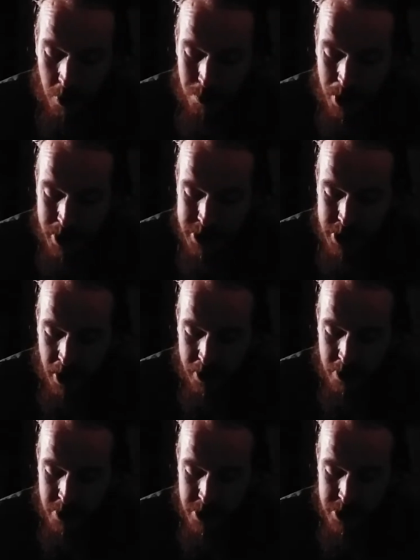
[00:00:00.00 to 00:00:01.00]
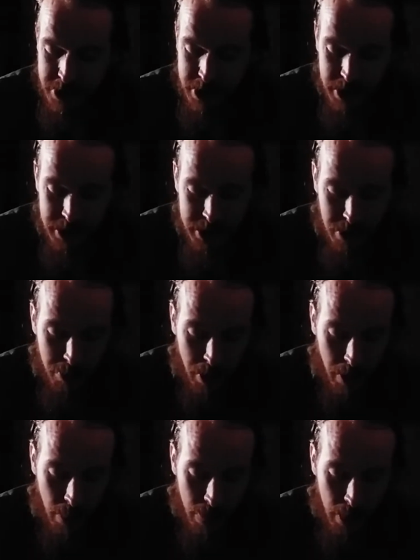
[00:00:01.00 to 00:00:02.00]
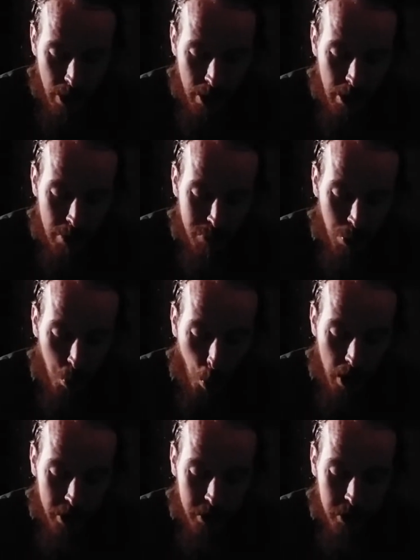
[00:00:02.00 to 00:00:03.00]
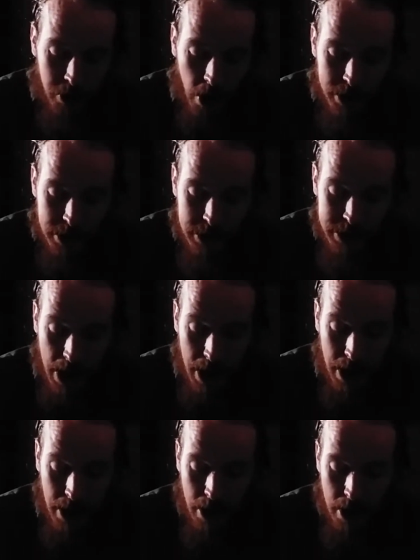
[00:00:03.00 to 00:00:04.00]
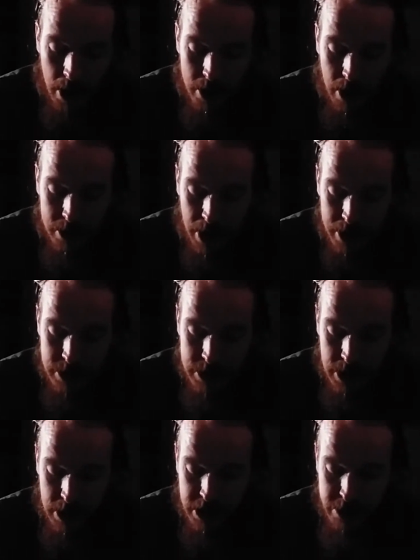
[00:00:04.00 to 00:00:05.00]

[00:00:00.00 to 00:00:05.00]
makes the other cease to be. But one could not say that they cease